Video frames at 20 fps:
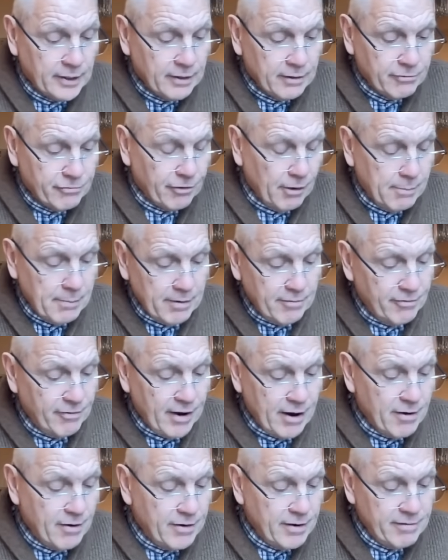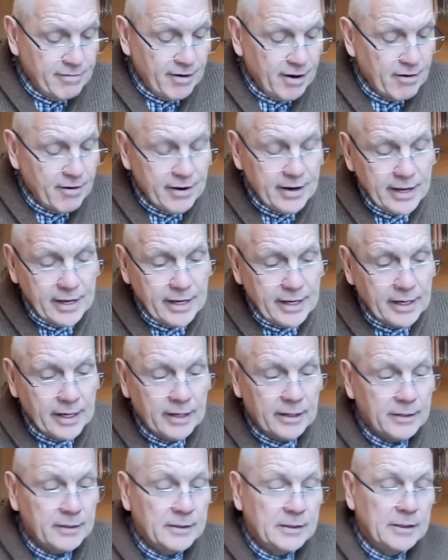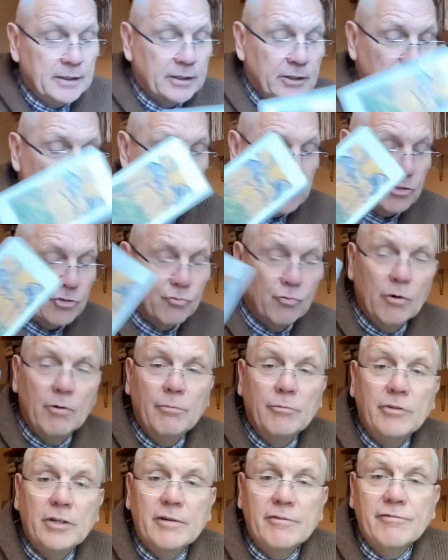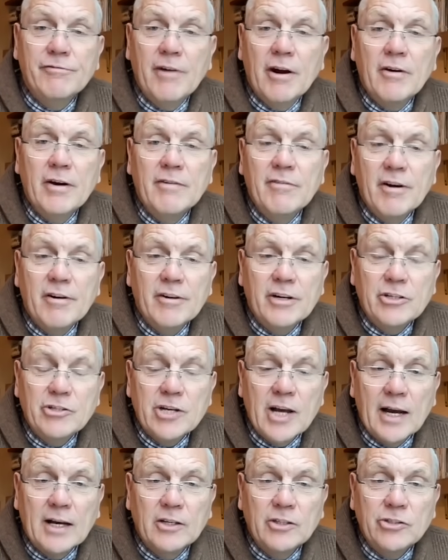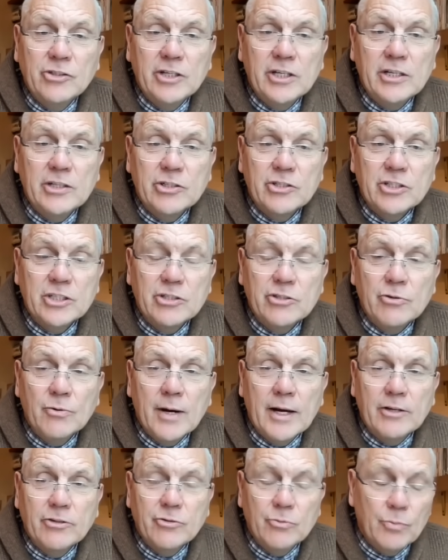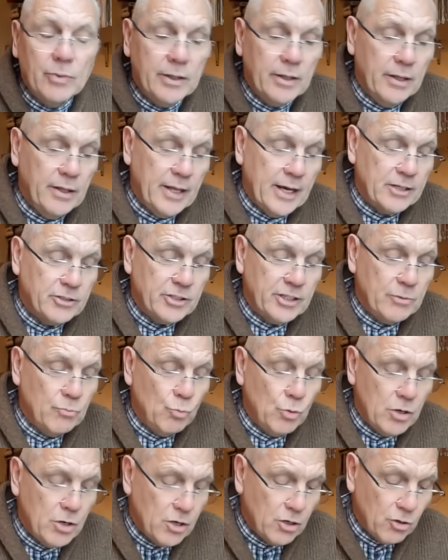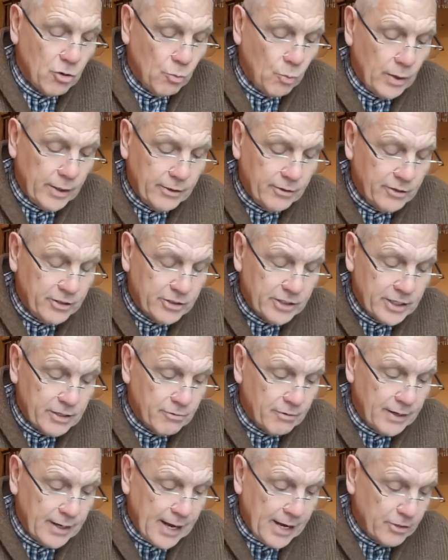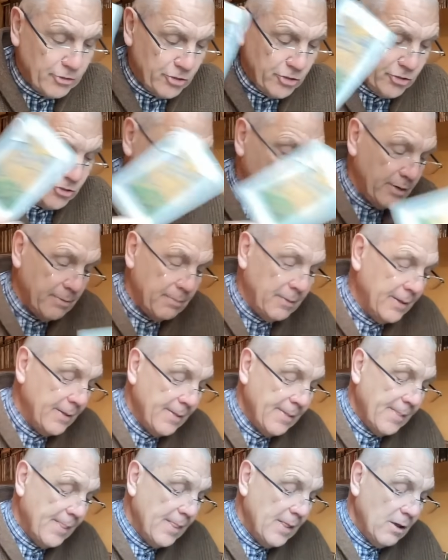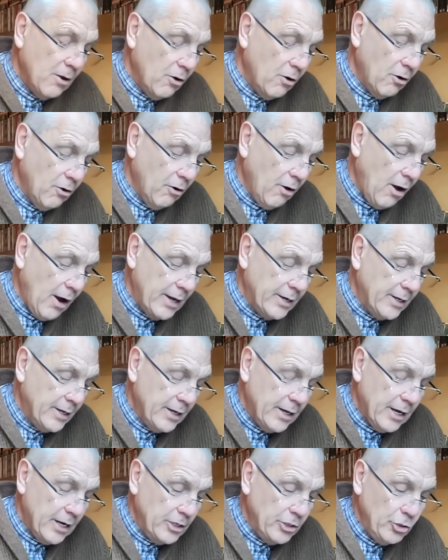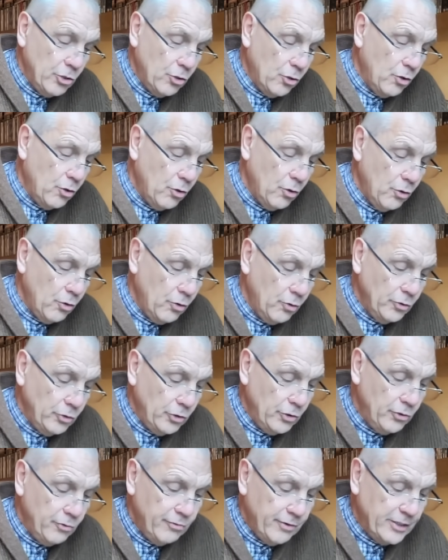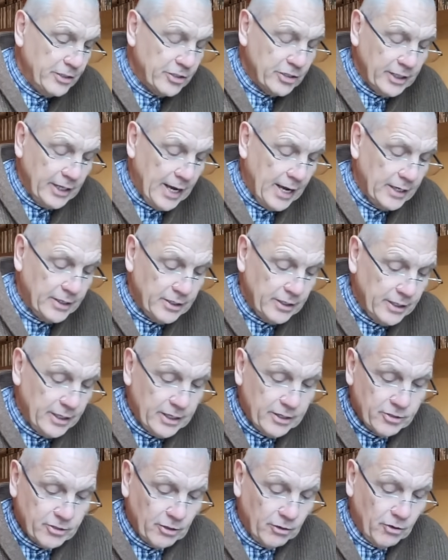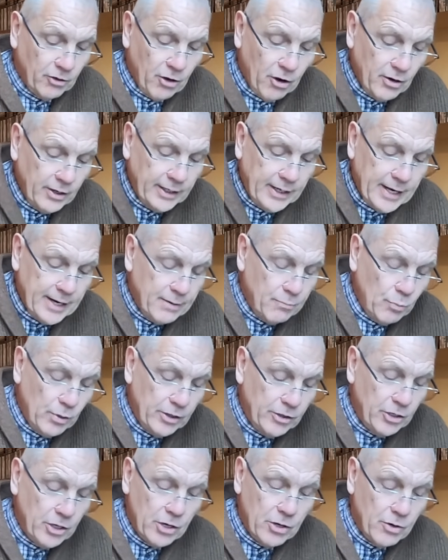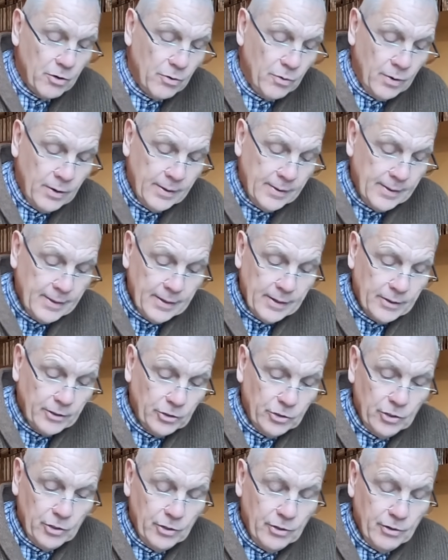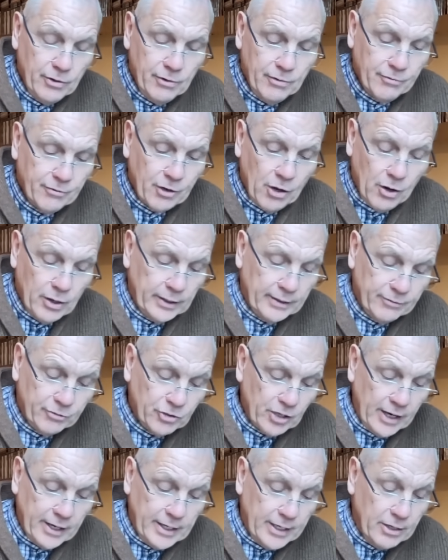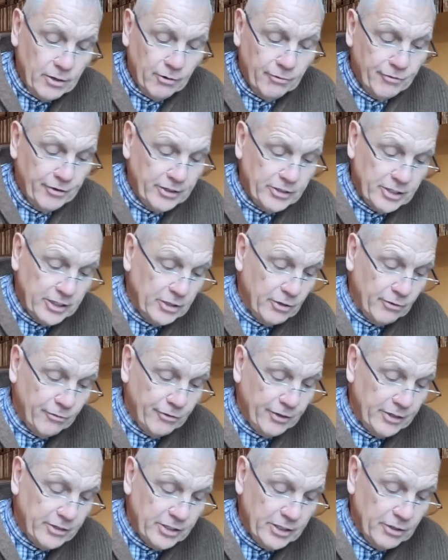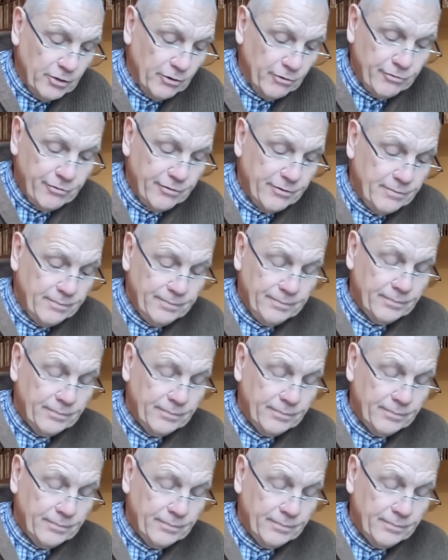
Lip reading: from a very, very disruptive, very, very challenging situation, whether that's in work or whether it's in a relationship. All right, and you've instigated this. I'm kind of getting with you. You've kind of said enough is enough is enough.